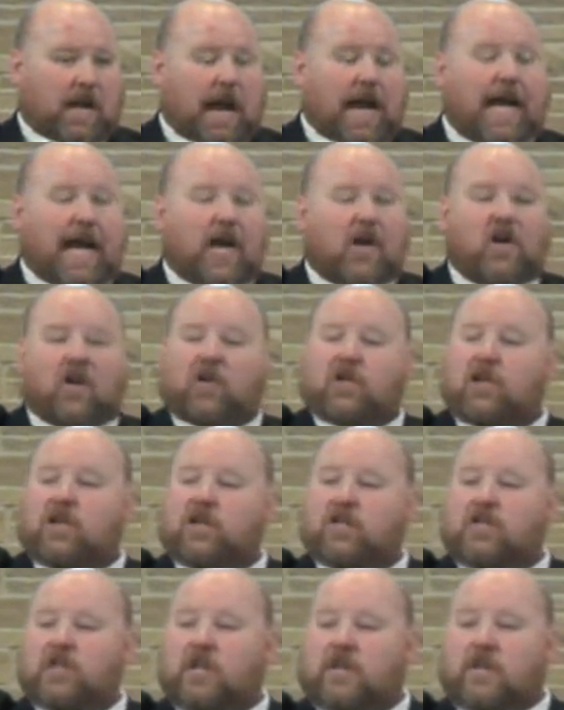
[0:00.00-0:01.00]
I got
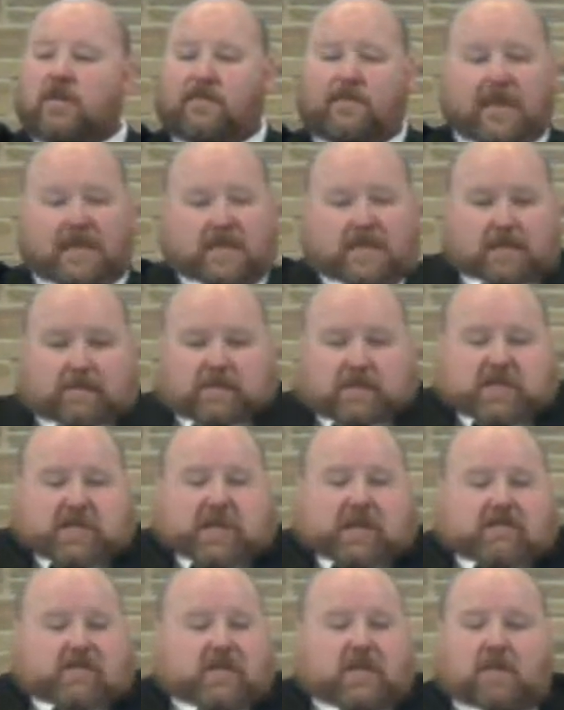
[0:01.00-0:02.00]
hookers fixing
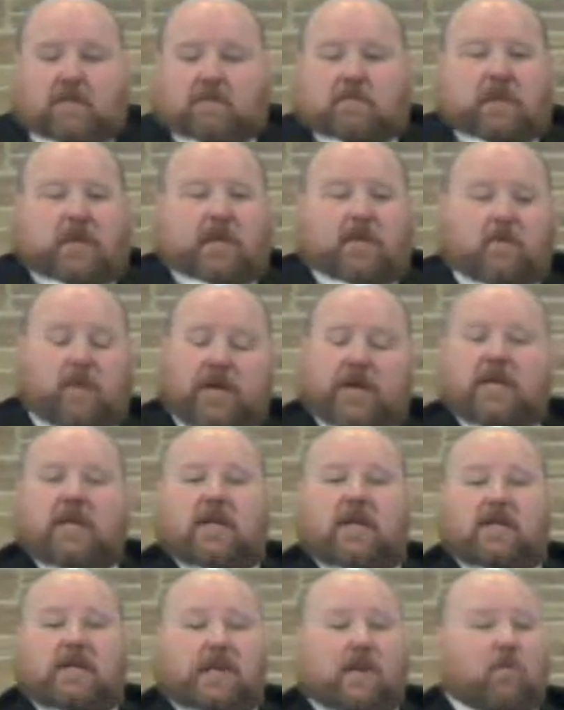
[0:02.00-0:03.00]
themselves in the, in the window
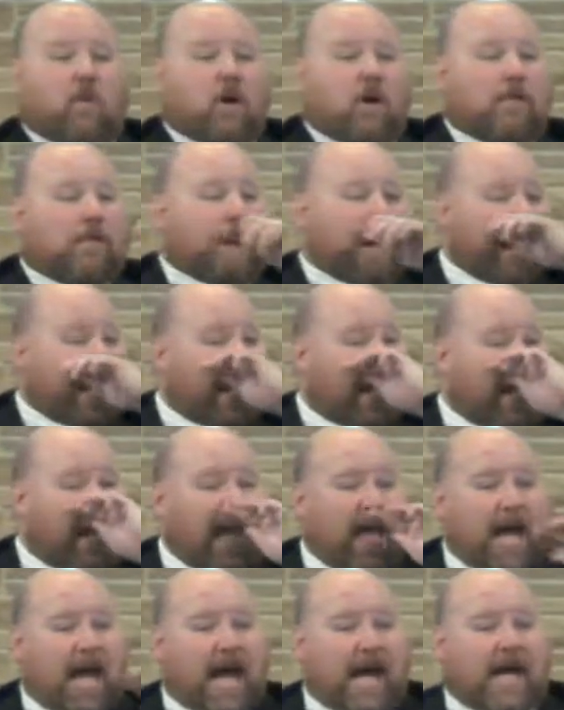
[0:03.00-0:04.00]
as they walk by.
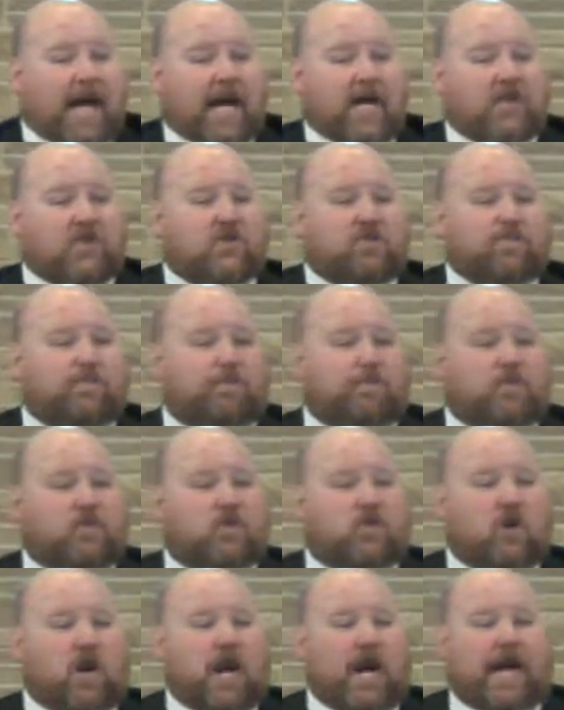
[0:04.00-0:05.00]
I got
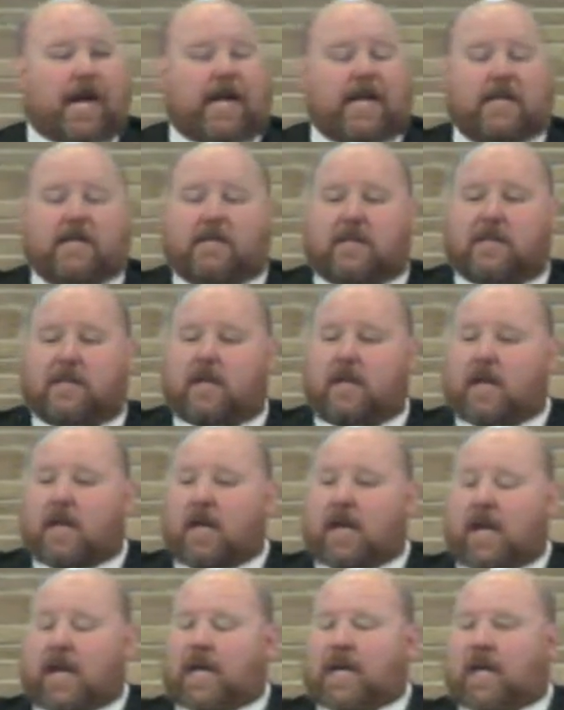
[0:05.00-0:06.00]
trains and,
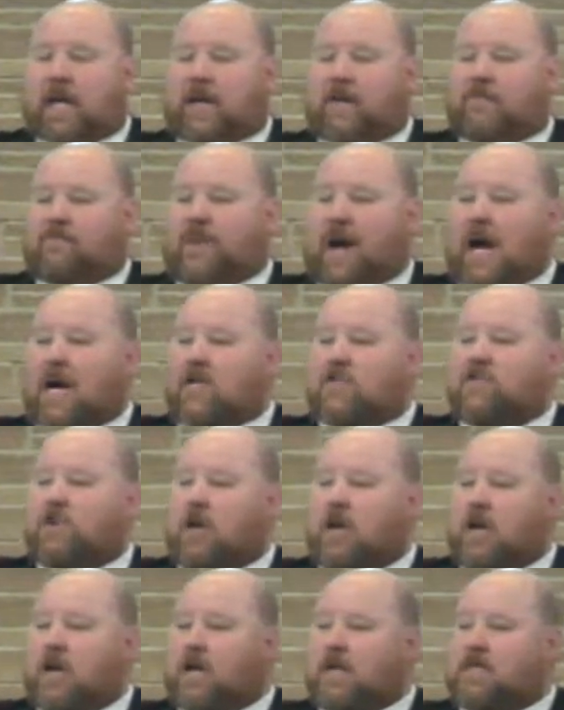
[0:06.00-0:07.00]
and, and fire
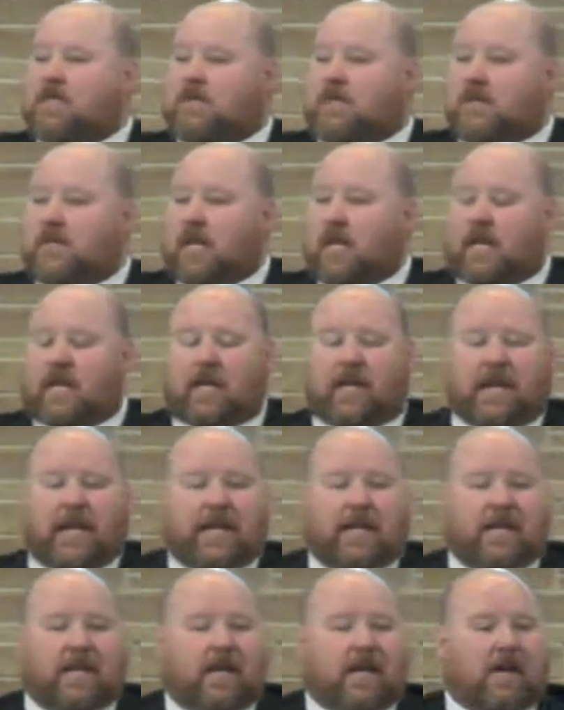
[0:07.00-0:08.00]
trucks and, and,
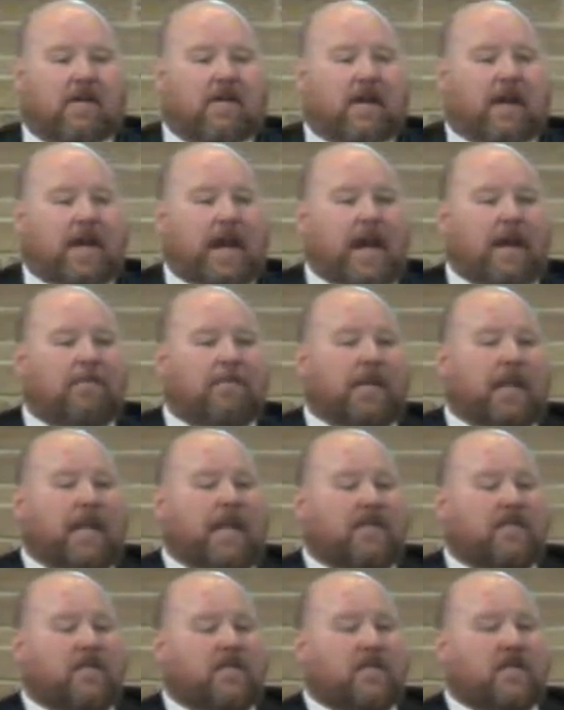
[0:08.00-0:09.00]
and uh,
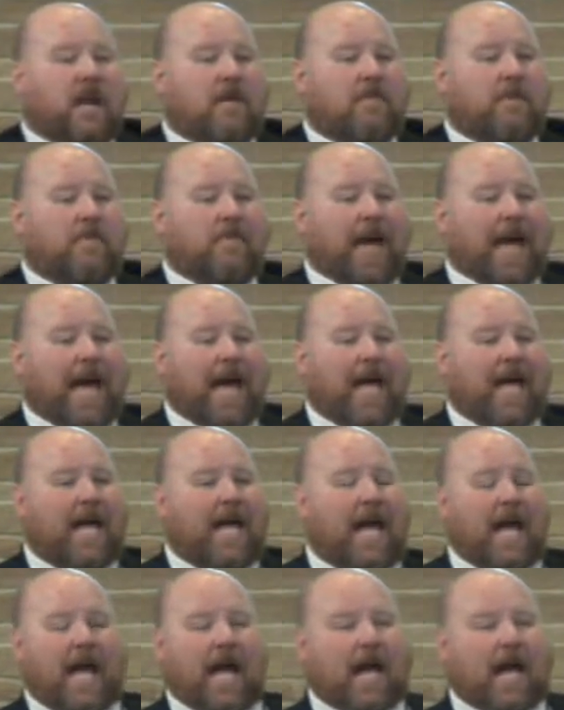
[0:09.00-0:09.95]
ambulances coming by.